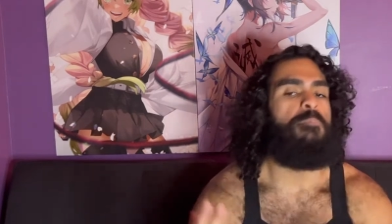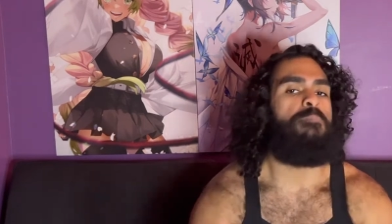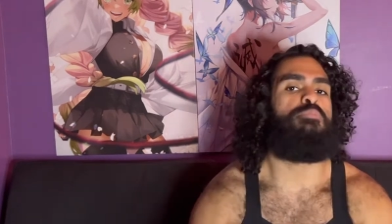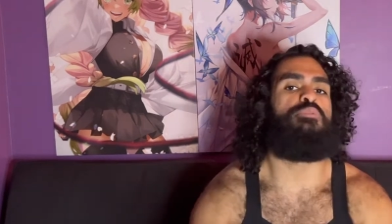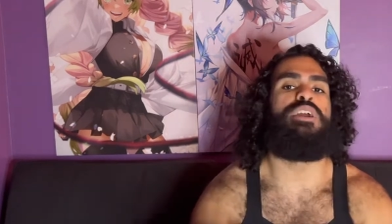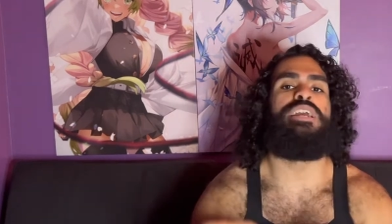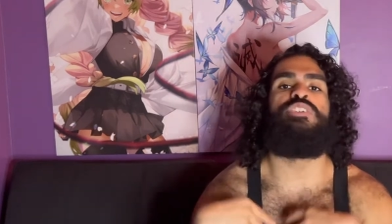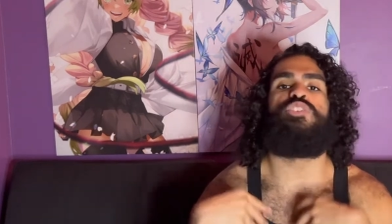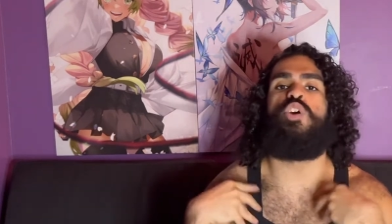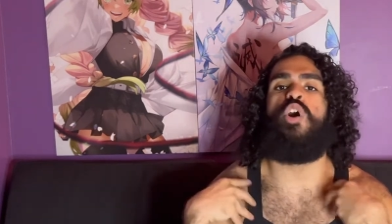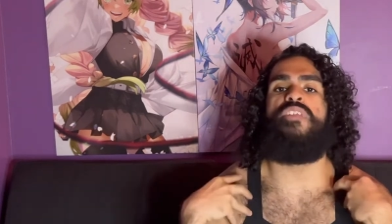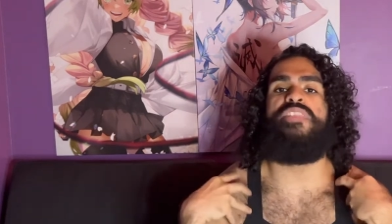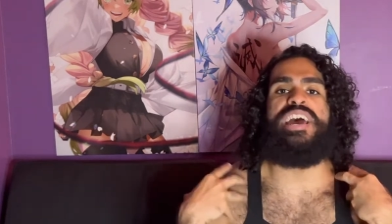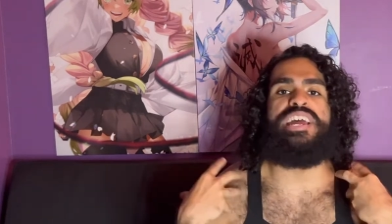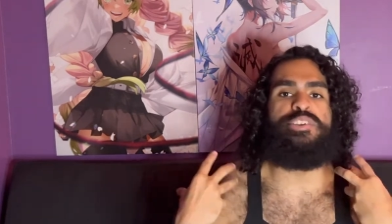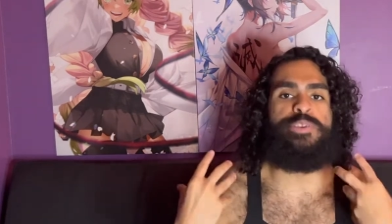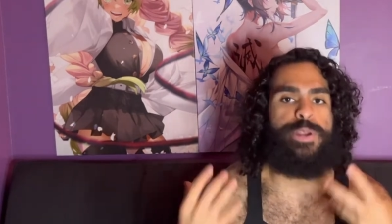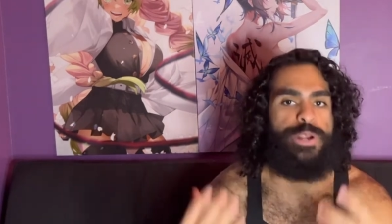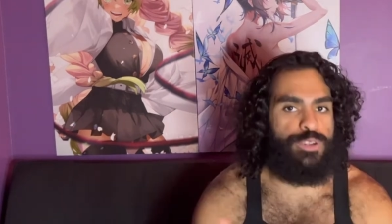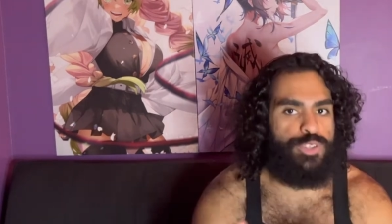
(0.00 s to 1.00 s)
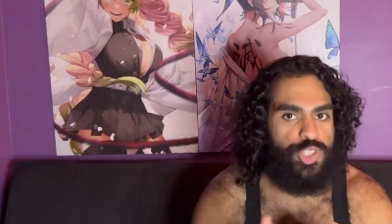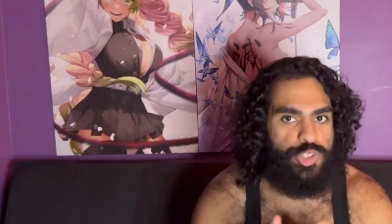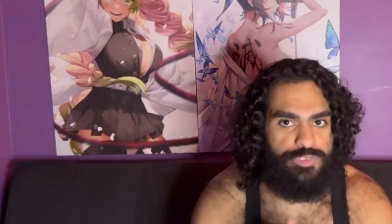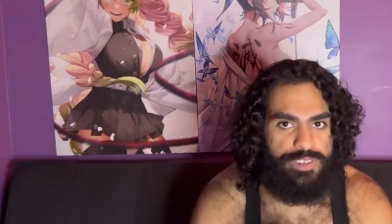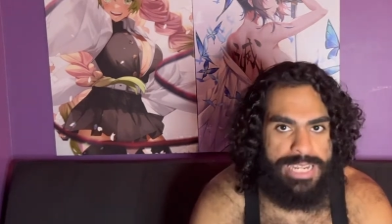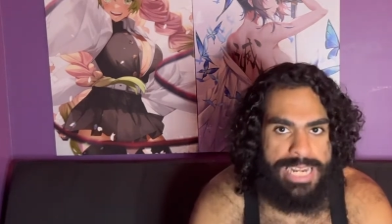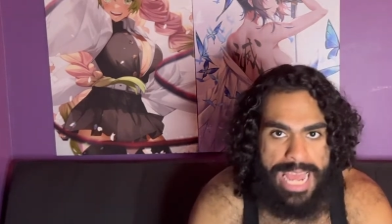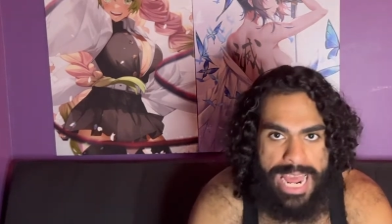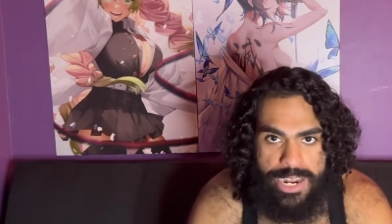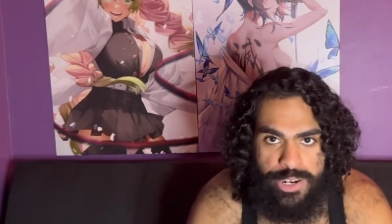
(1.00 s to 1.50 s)
brings all that
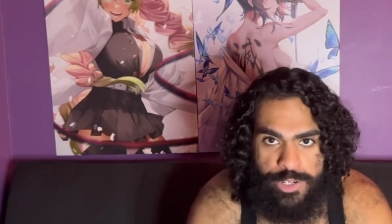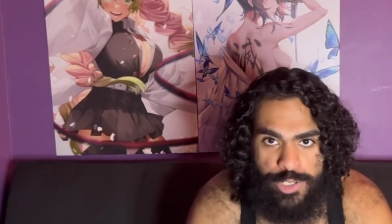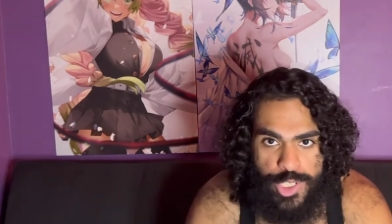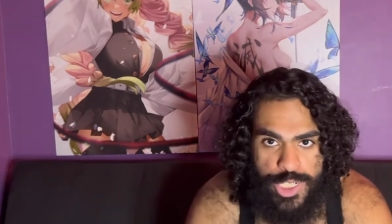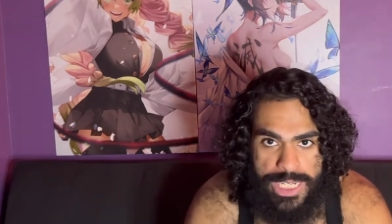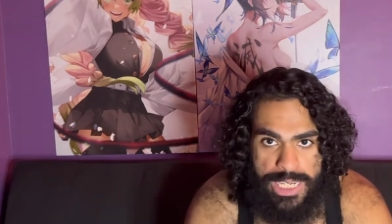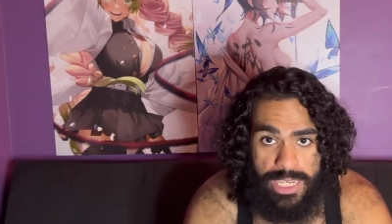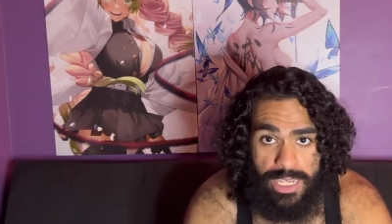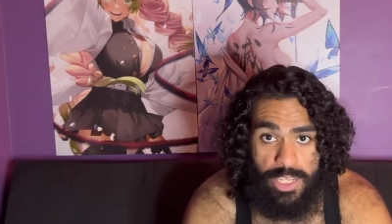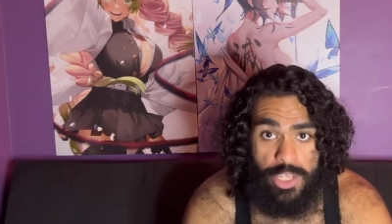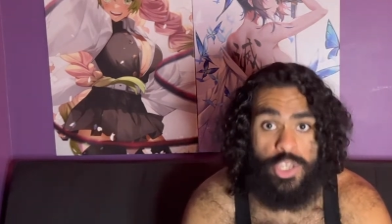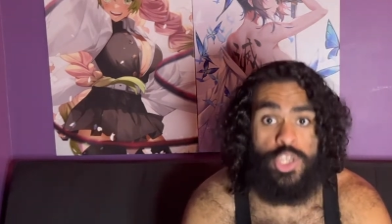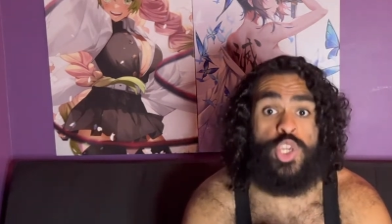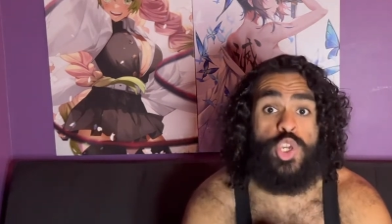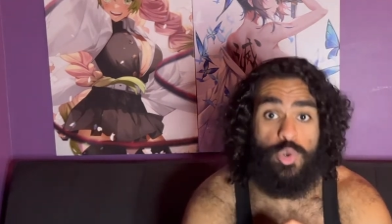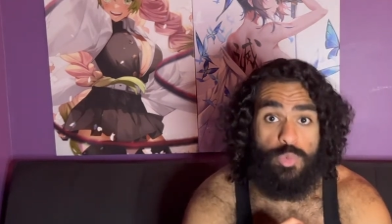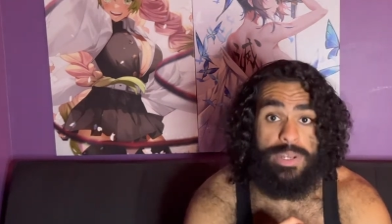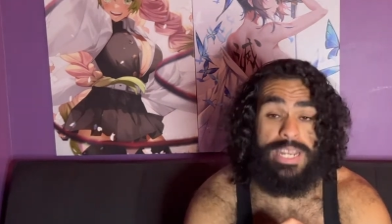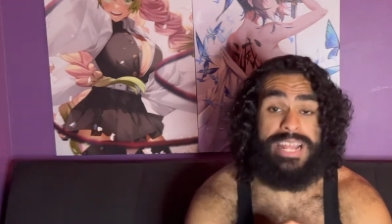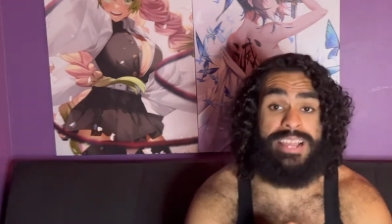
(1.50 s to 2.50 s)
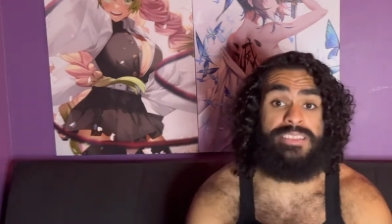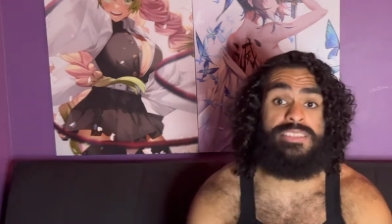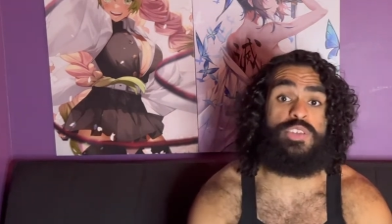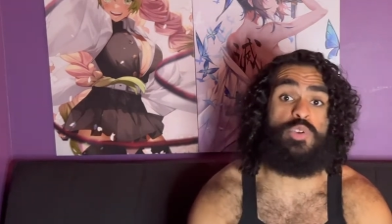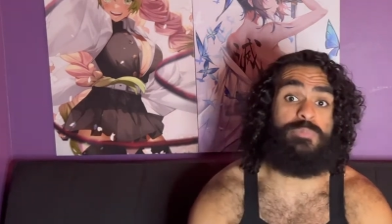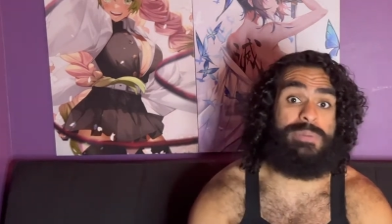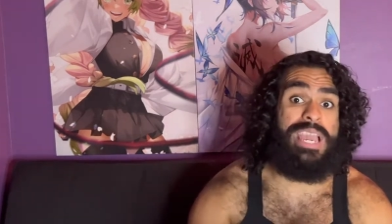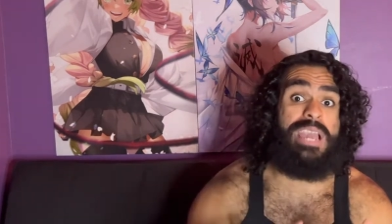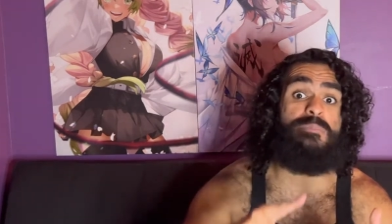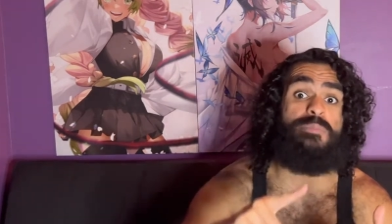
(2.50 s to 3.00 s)
nurturing energy, you need
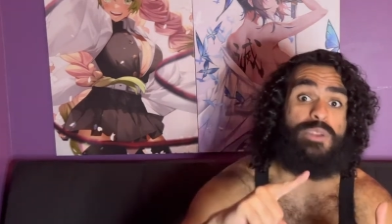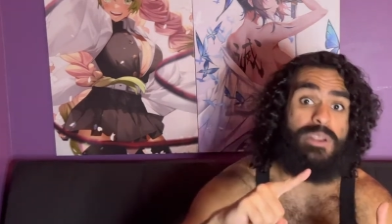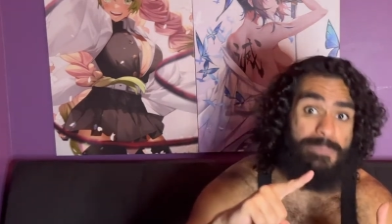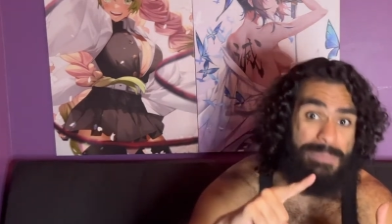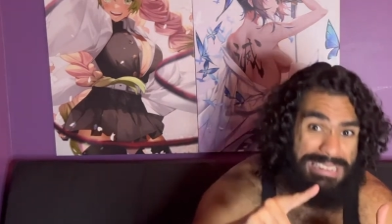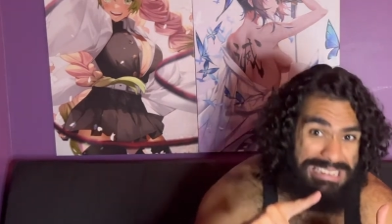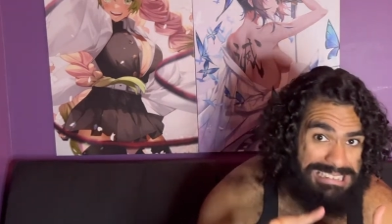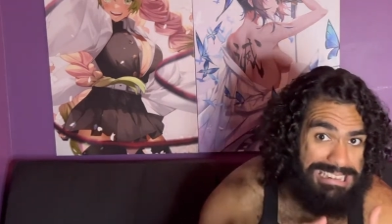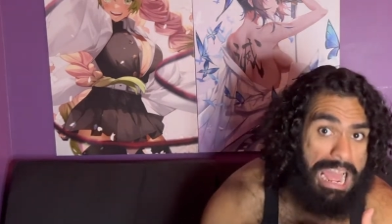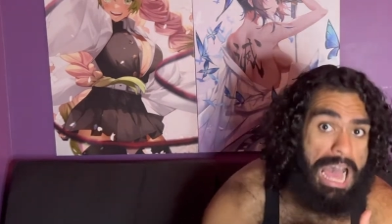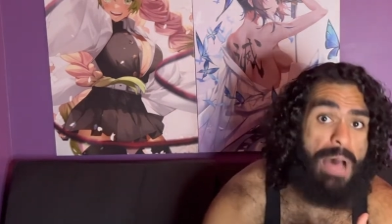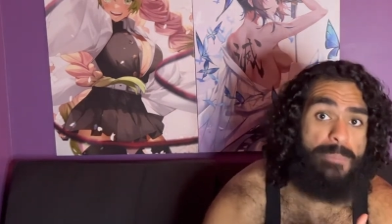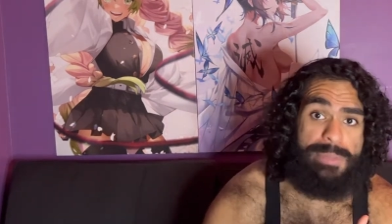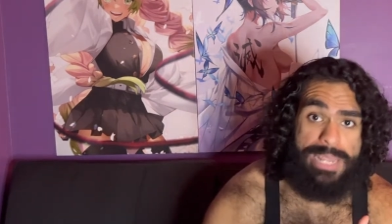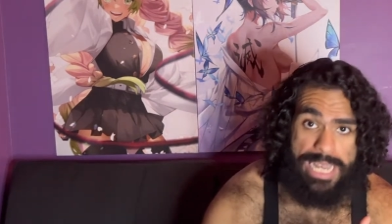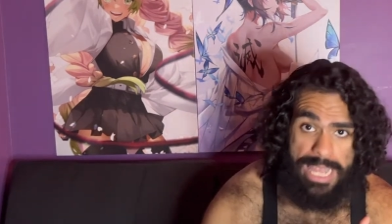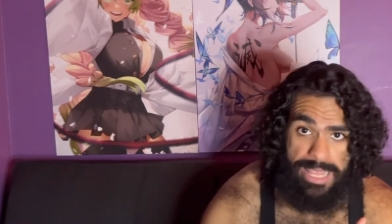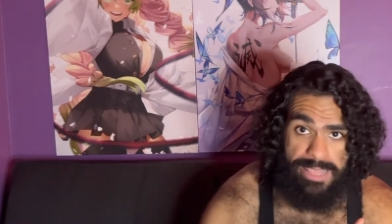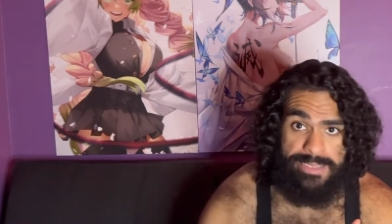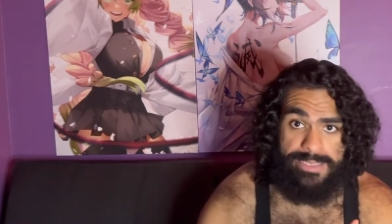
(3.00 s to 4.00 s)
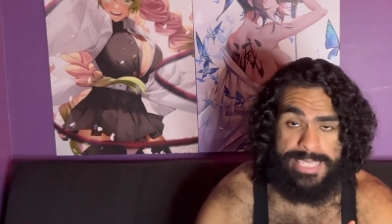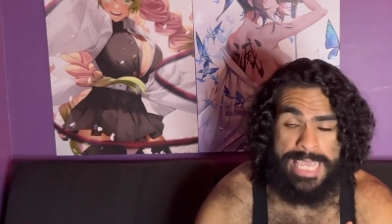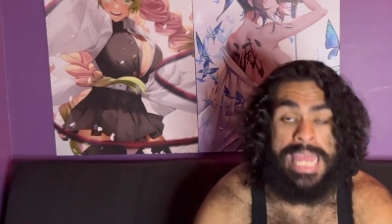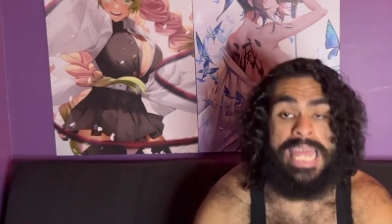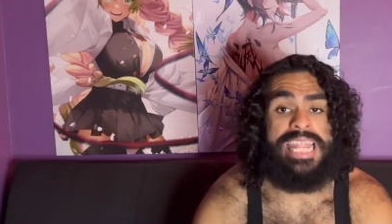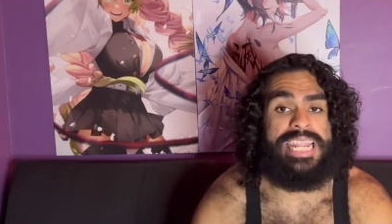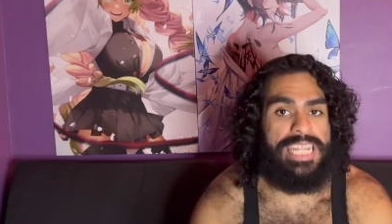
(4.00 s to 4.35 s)
to be able to be dominant,